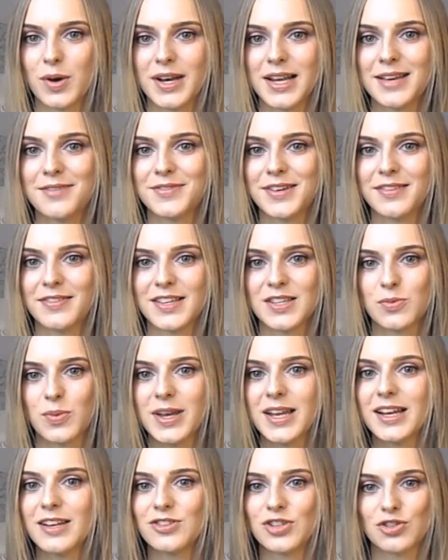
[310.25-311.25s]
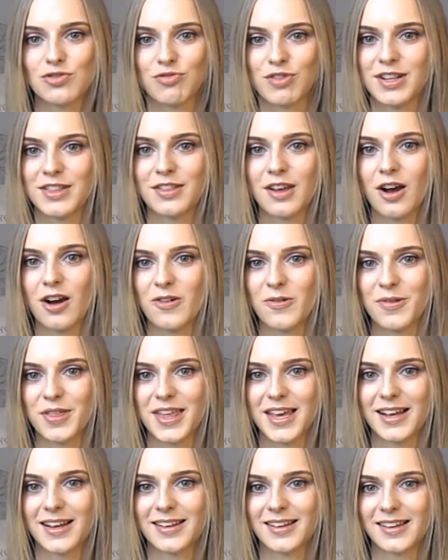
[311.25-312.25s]
one evening this week and just read the whole
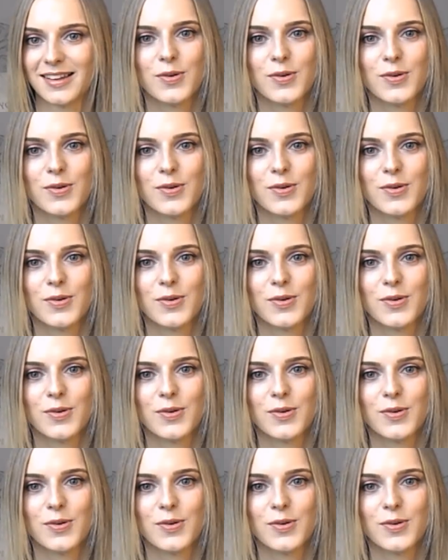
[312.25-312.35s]
thing.